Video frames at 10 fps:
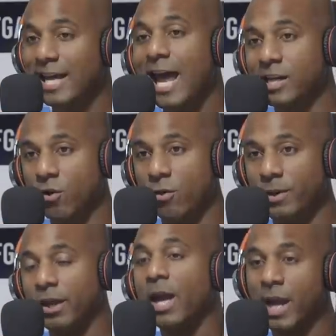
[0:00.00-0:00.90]
head is gonna
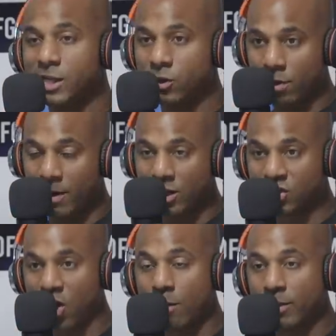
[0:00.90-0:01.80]
be he's gonna be in a
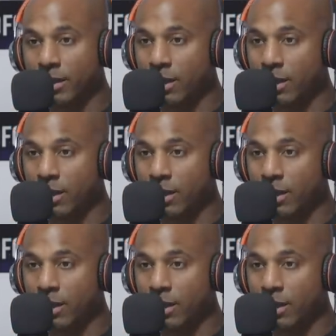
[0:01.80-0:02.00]
turban.